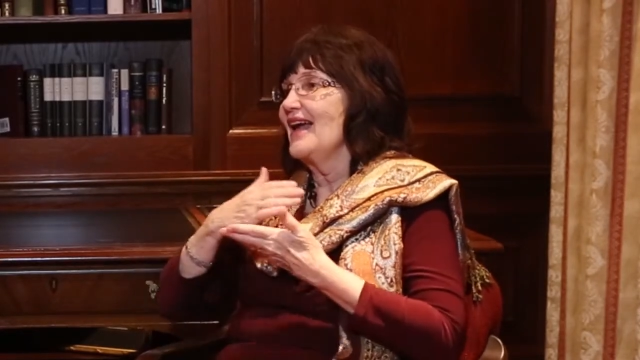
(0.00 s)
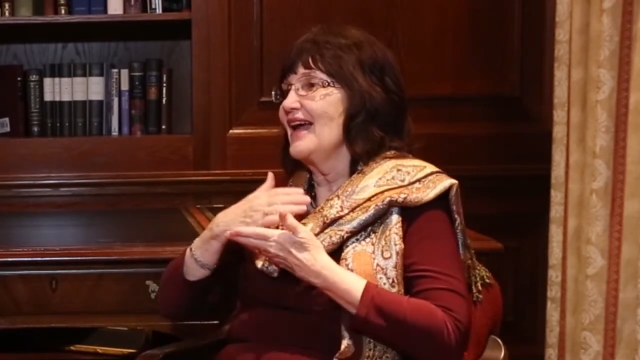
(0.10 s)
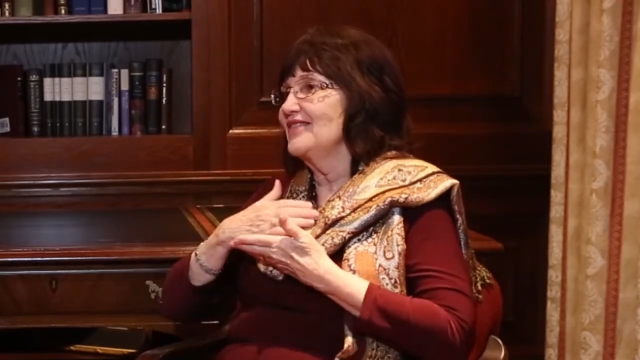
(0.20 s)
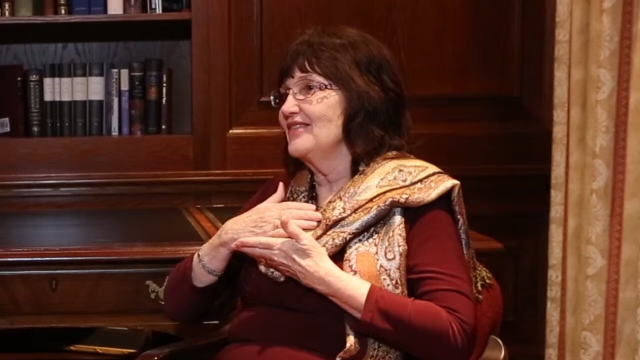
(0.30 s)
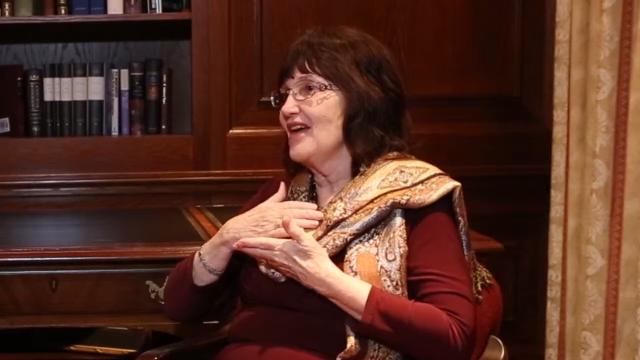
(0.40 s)

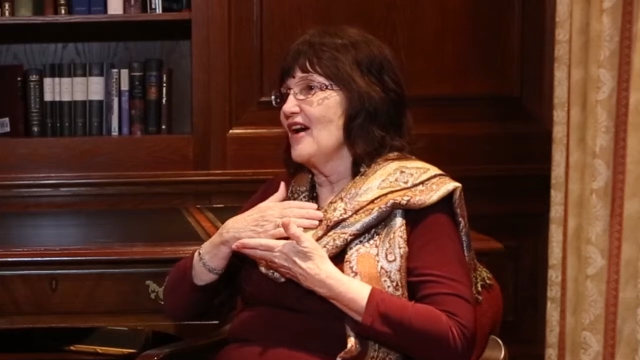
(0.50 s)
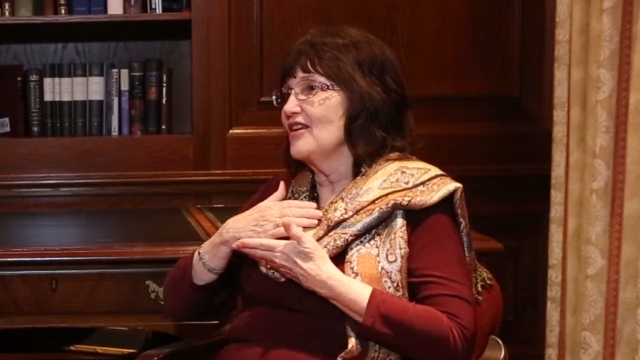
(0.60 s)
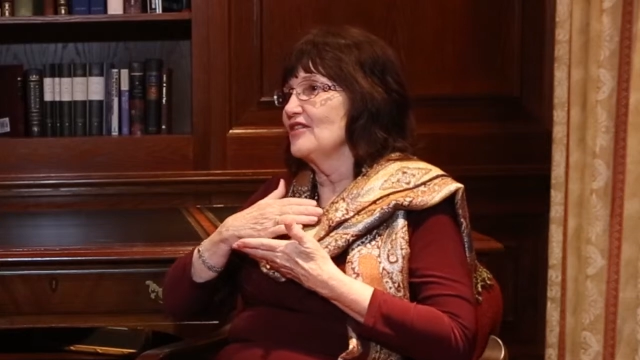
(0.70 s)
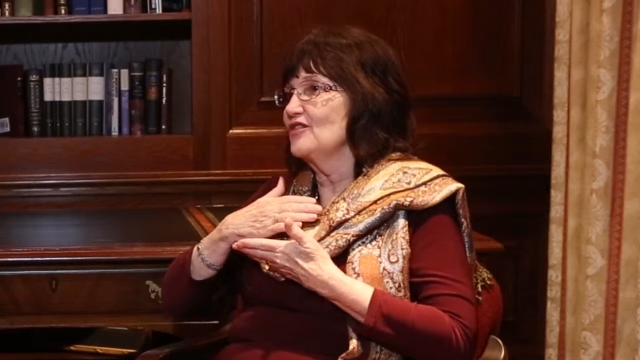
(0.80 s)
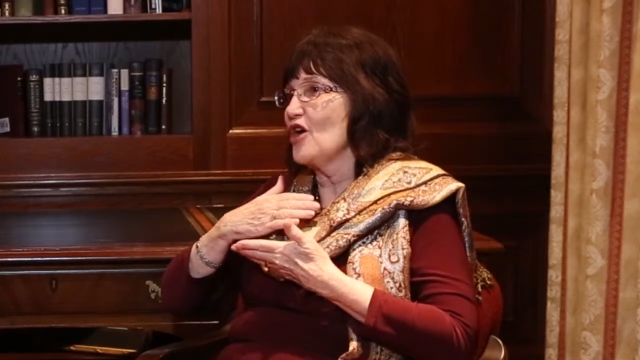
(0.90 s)
and
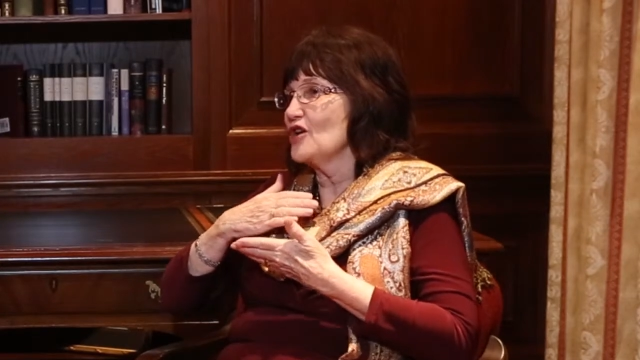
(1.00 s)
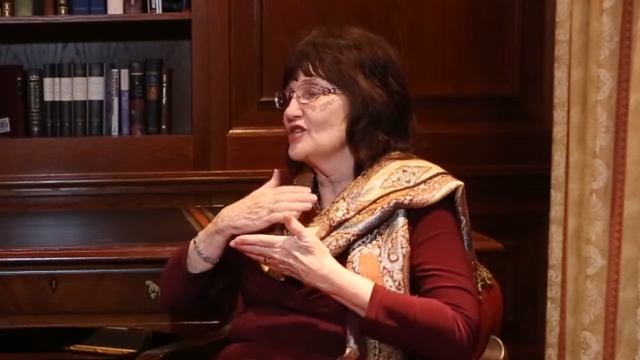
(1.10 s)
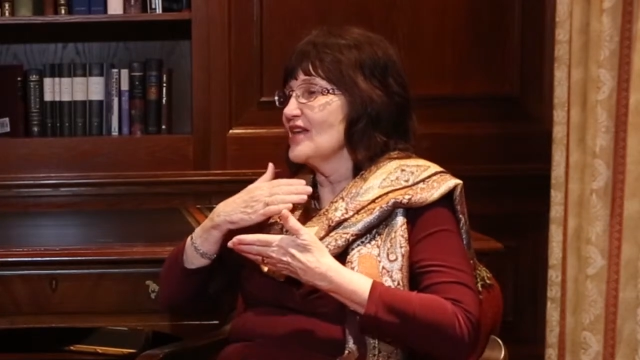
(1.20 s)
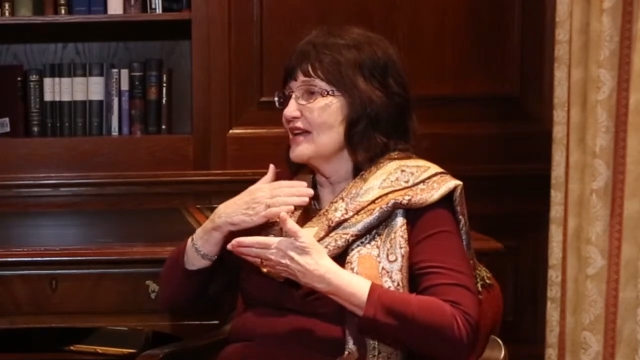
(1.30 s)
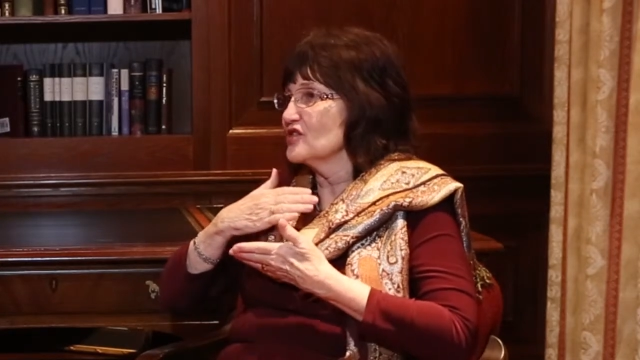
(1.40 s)

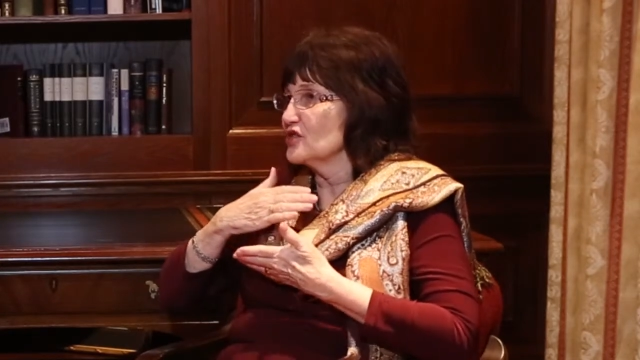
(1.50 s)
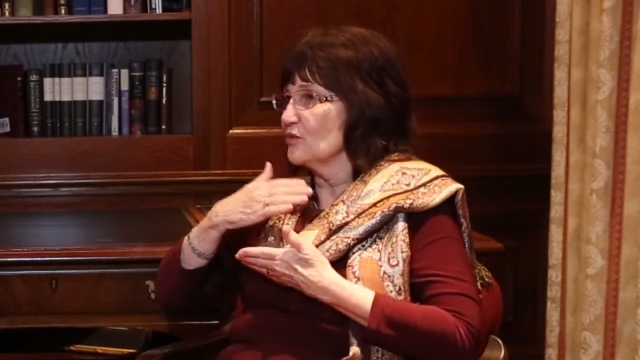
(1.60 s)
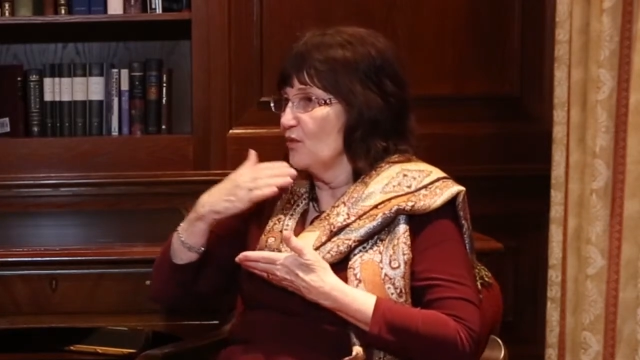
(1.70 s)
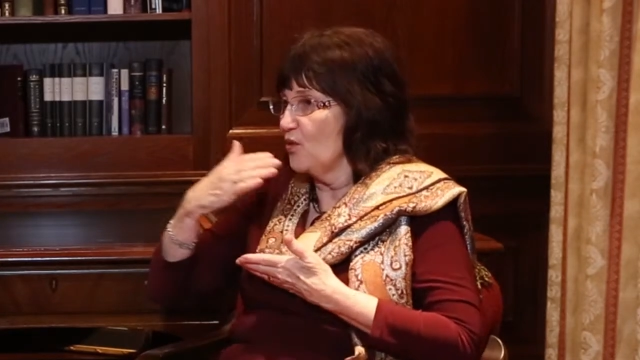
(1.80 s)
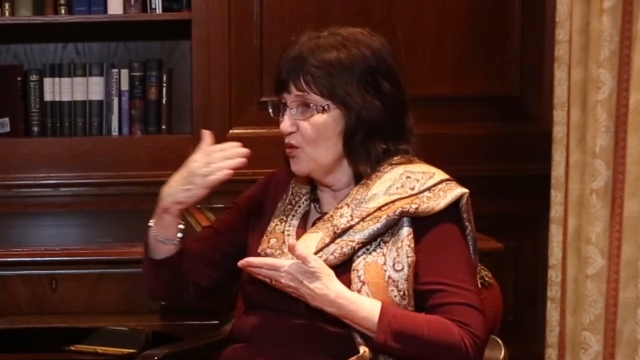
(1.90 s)
thus that
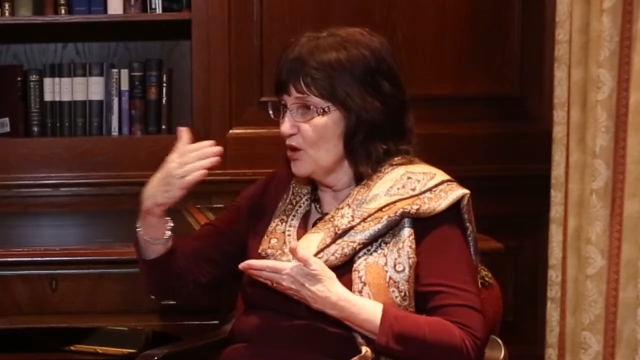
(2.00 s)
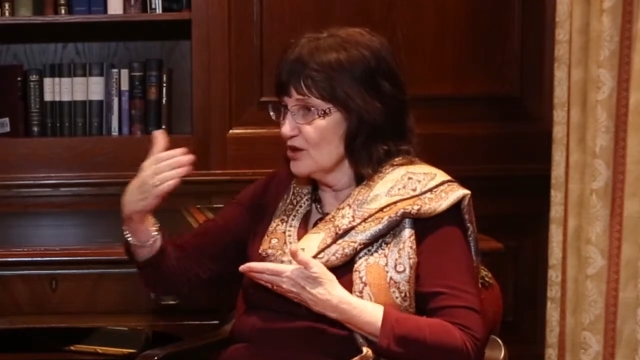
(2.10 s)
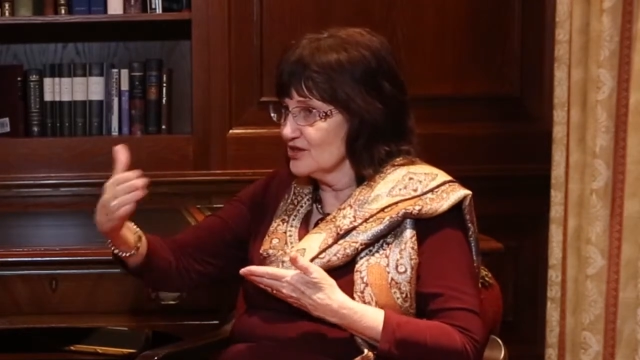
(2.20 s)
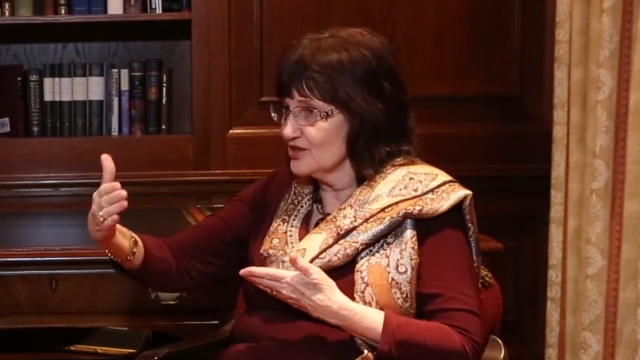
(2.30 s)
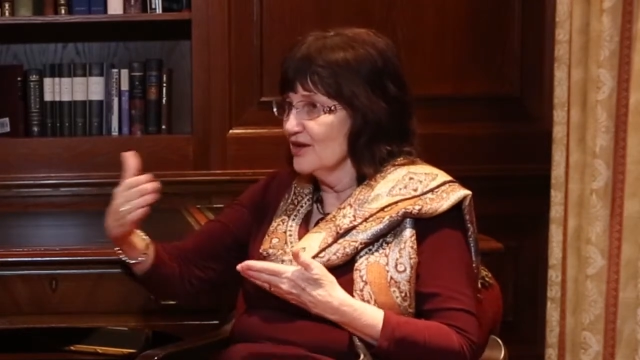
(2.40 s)

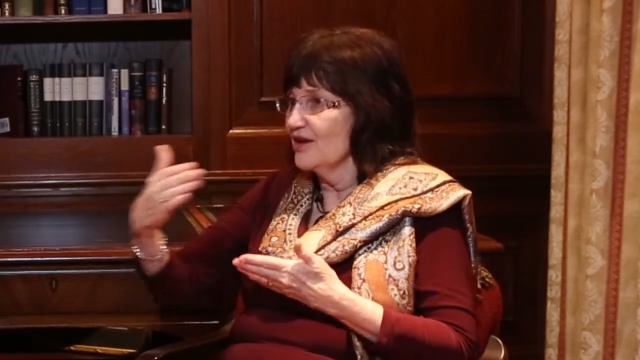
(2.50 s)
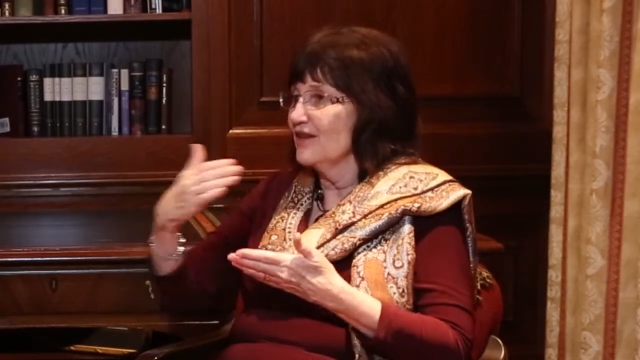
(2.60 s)
supports